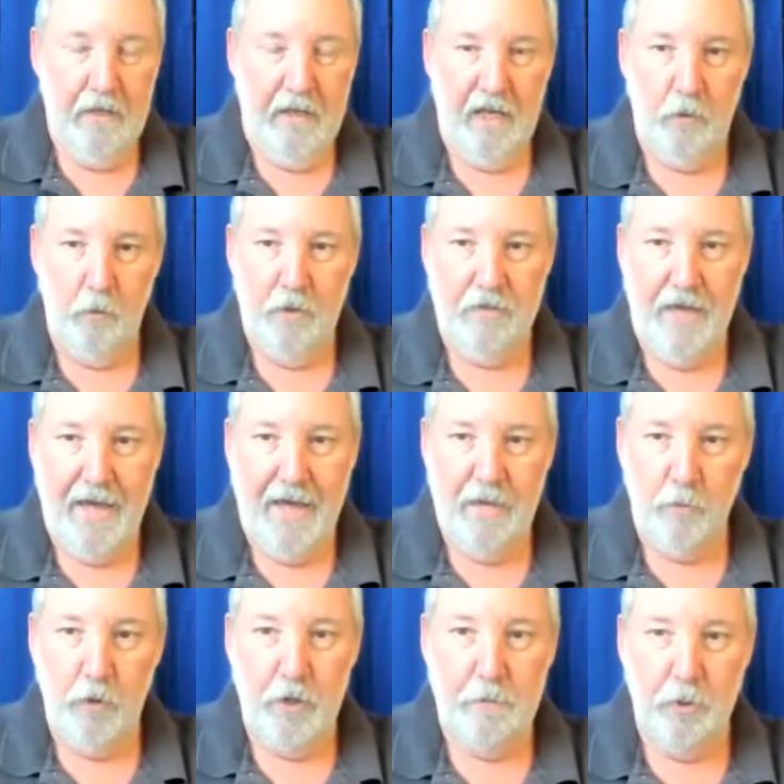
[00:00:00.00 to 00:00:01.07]
And with
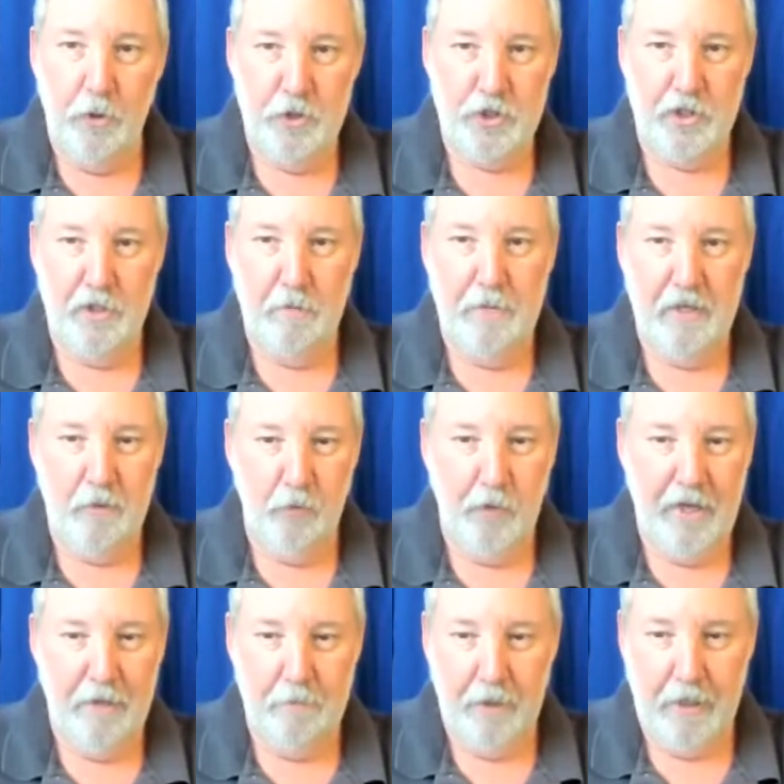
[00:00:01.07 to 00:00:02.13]
that, we push the big
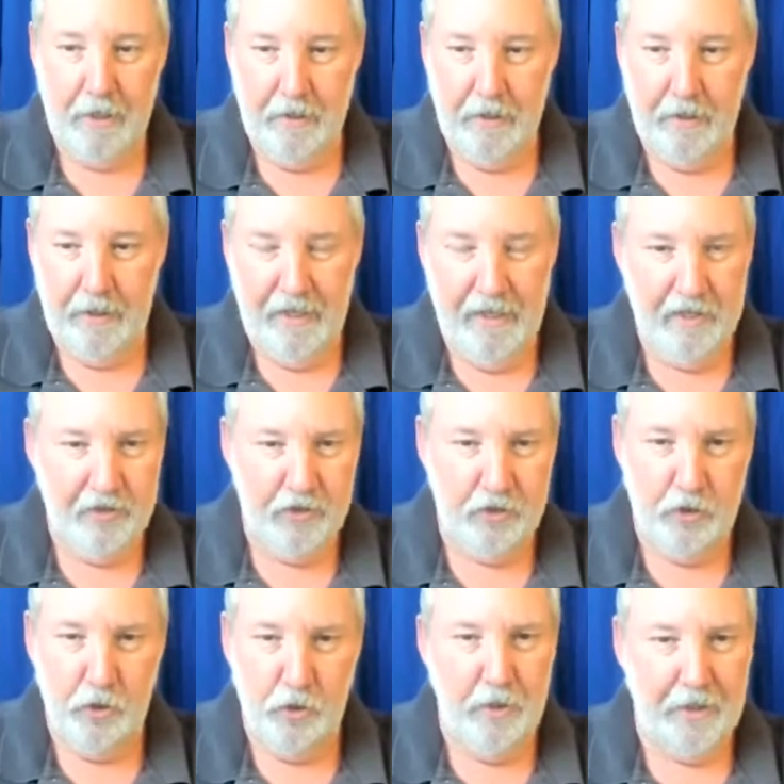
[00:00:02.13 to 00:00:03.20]
red button. It's
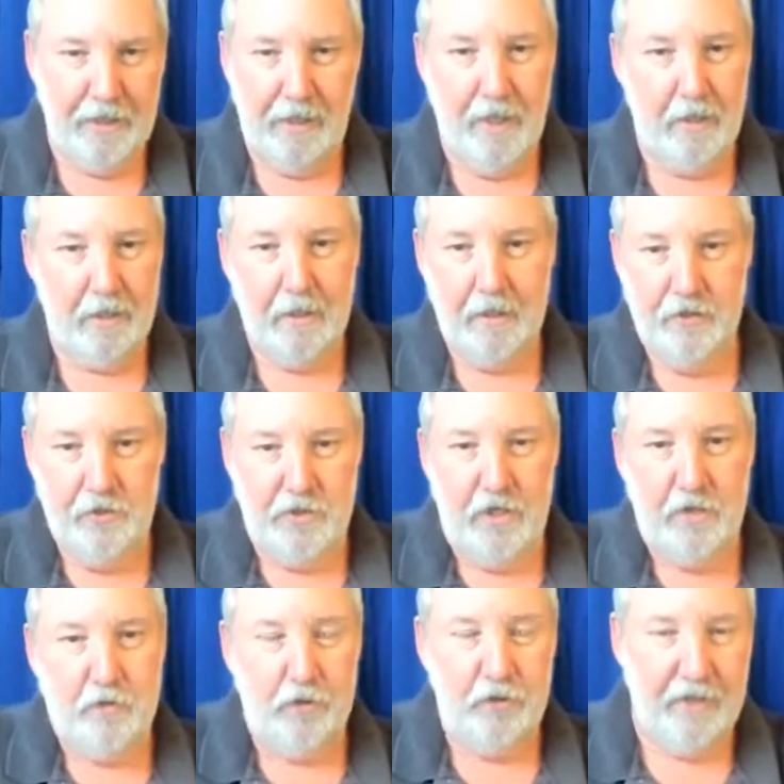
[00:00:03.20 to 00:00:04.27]
two o'clock
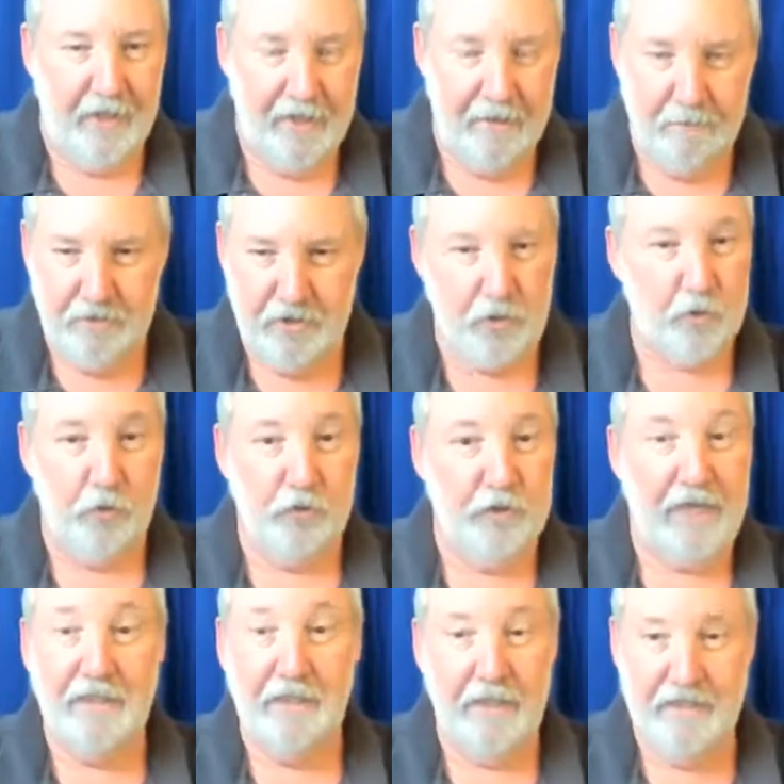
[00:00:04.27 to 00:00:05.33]
Central Time, Central
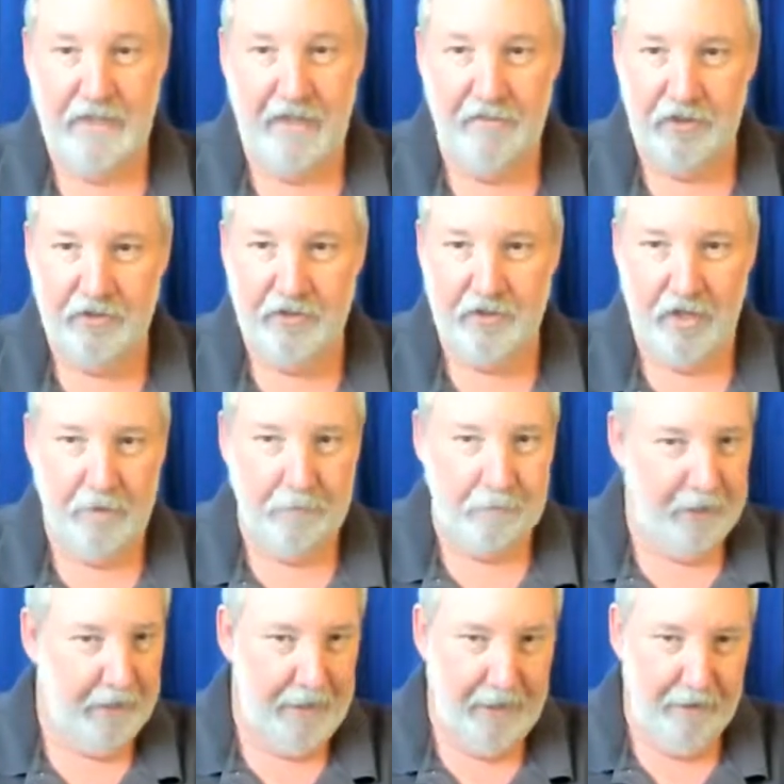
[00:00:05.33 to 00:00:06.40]
Daylight Savings Time
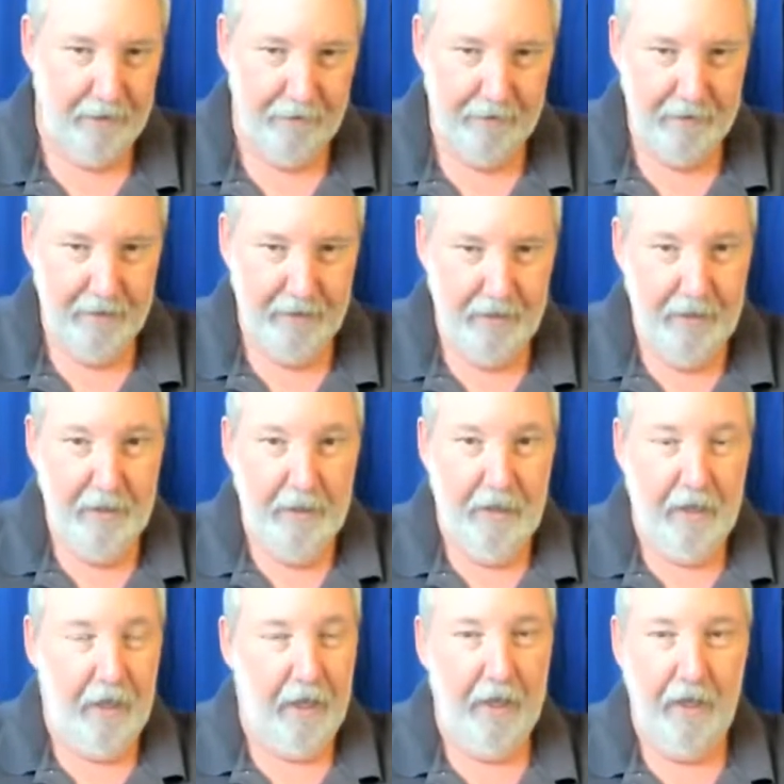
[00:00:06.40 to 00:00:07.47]
right now.
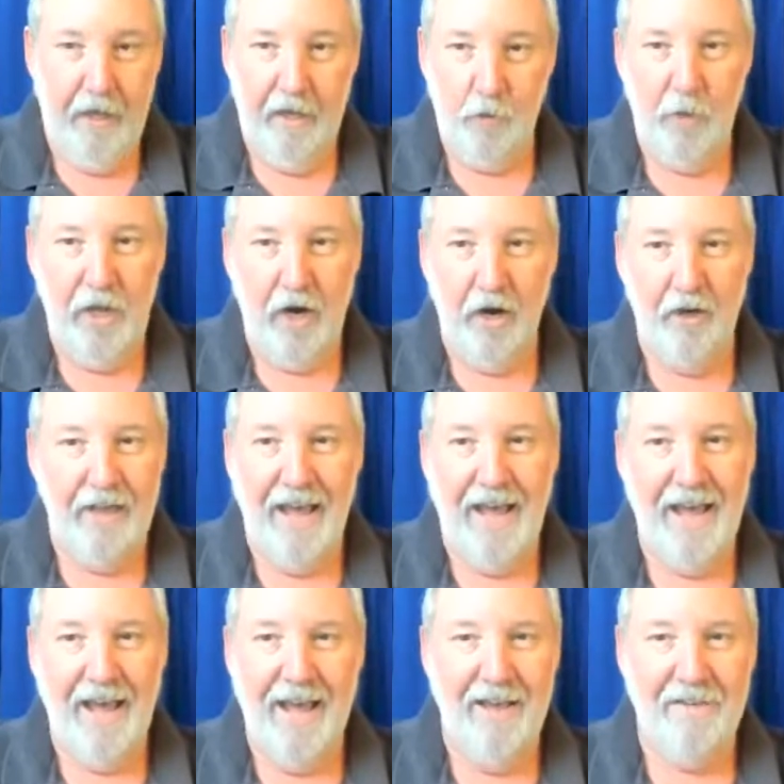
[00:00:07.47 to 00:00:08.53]
And we are
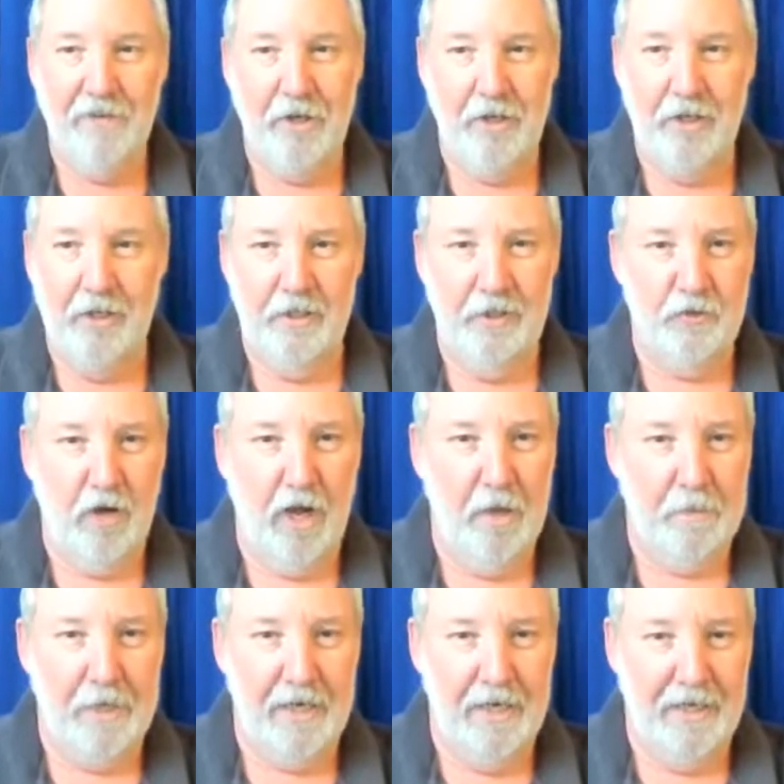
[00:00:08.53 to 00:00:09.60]
live on
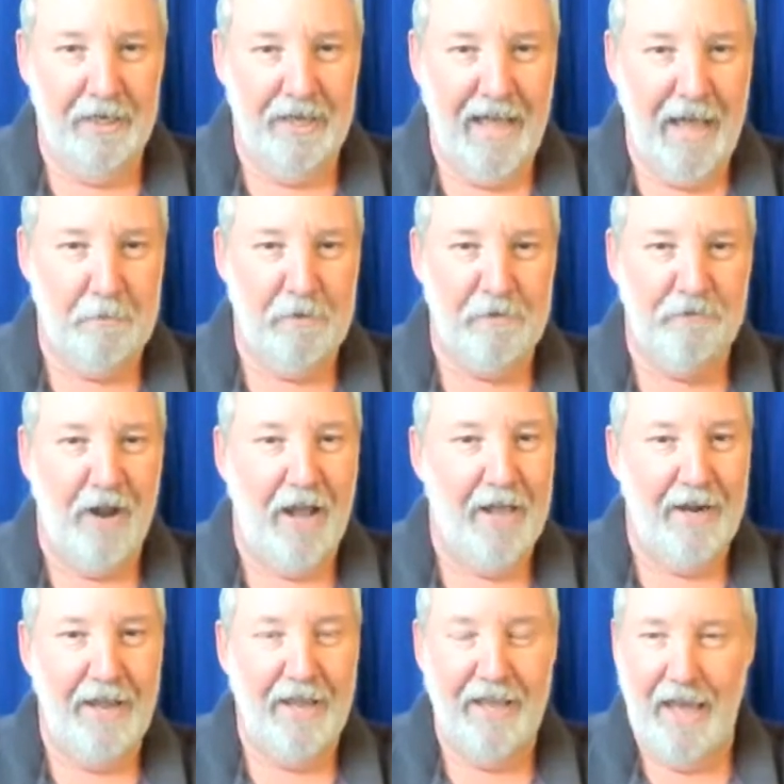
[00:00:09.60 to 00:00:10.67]
drama. Happy
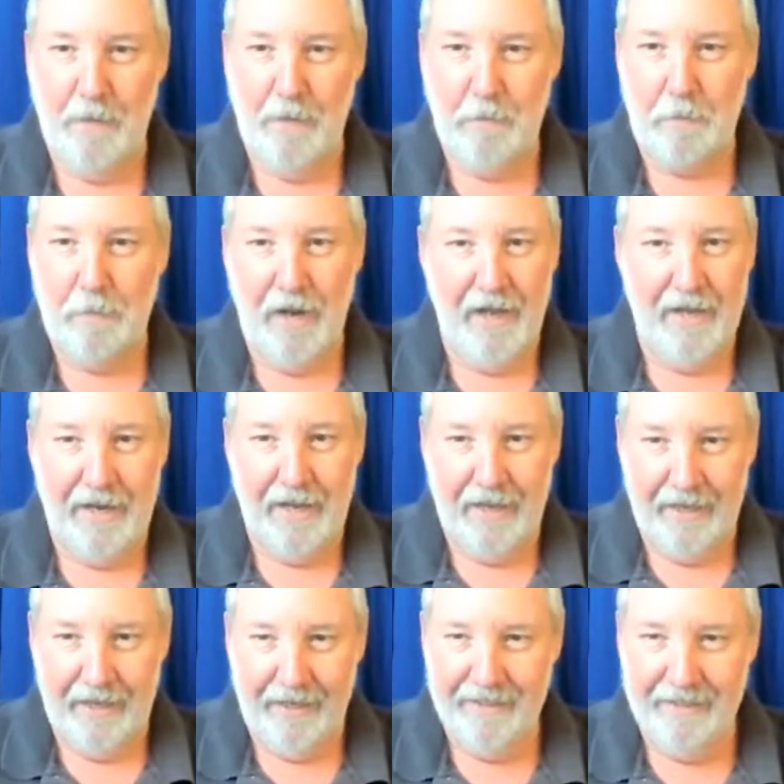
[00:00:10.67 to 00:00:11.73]
Friday. Happy Pie
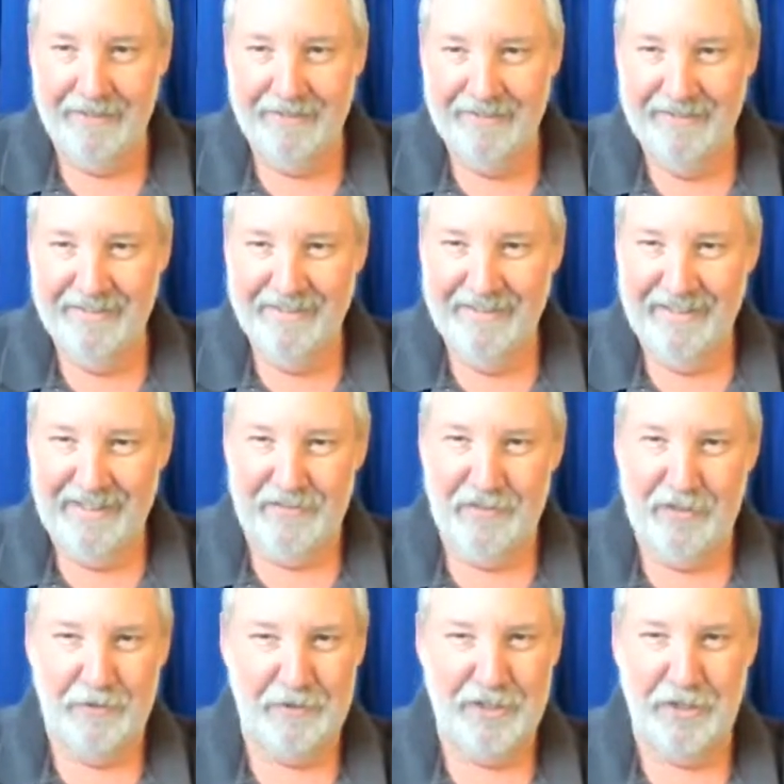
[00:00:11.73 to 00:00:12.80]
Day. I never
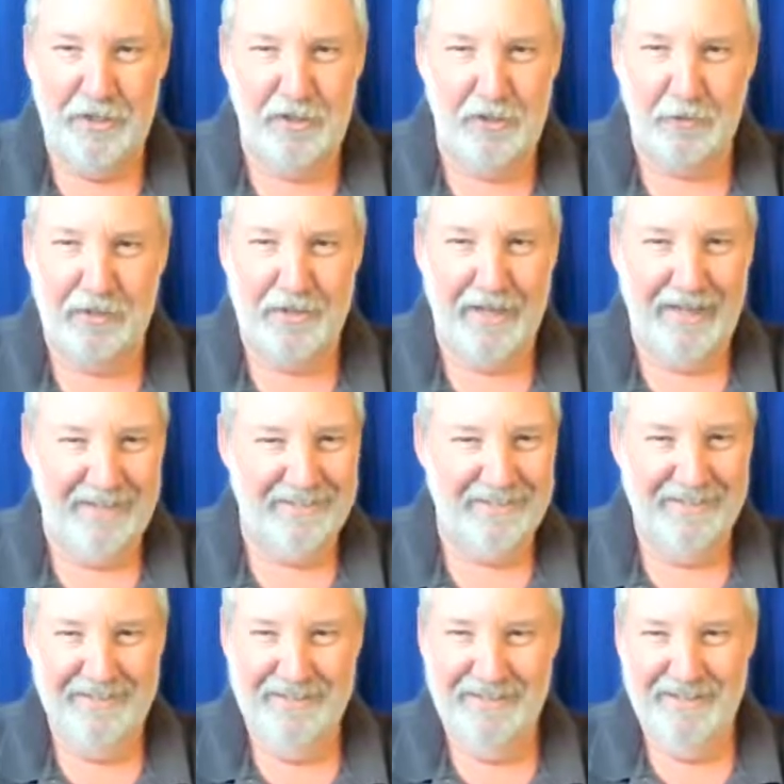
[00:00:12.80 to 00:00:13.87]
know what to do with that.
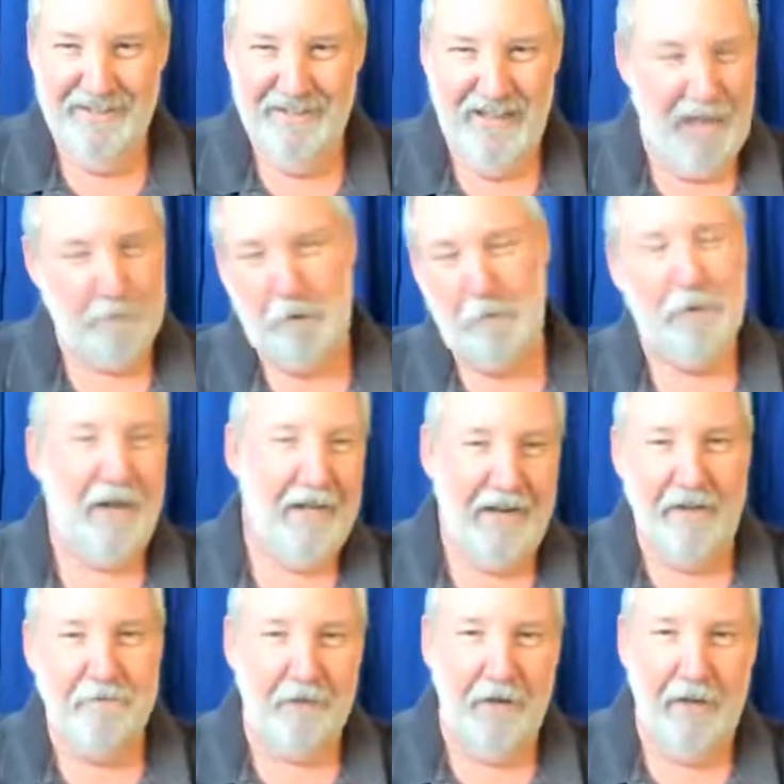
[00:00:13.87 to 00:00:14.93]
Happy Pie
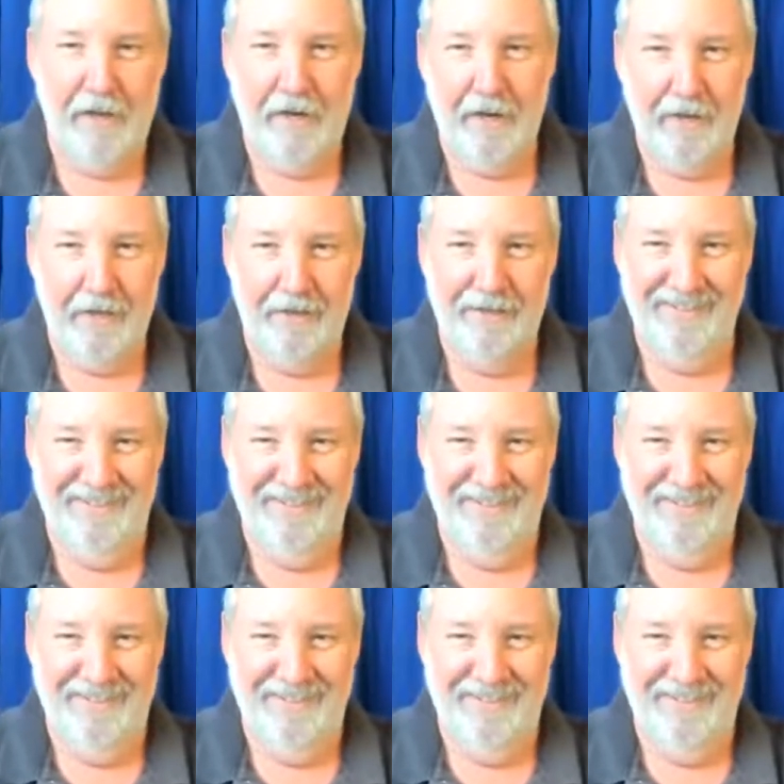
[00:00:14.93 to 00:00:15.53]
Day Friday.